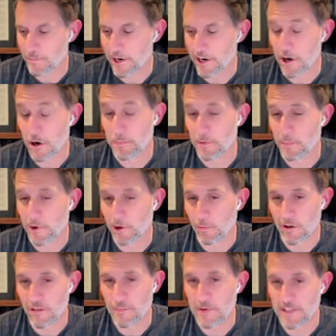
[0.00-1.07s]
but I hope you'll bear
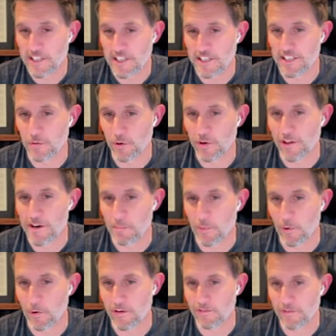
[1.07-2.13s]
with me because it's really
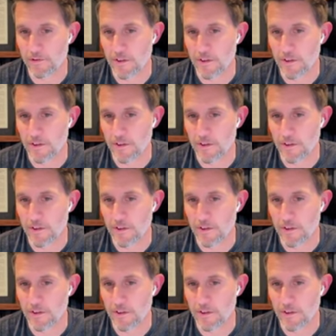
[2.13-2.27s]
important